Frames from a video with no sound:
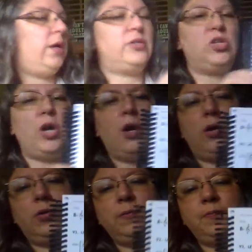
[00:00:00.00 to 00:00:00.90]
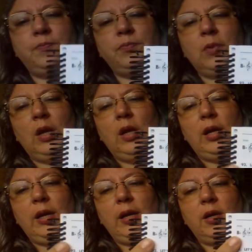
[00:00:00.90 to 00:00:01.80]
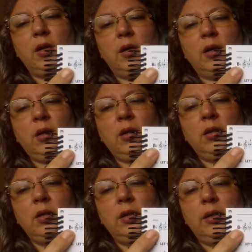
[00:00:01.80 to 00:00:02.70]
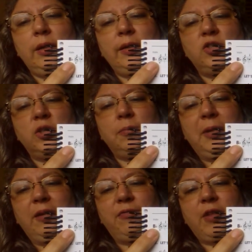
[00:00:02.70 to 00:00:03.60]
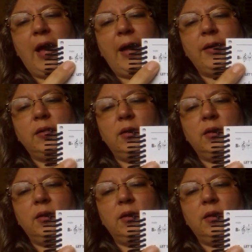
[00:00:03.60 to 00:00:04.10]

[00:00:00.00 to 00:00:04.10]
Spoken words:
So here is your B flat.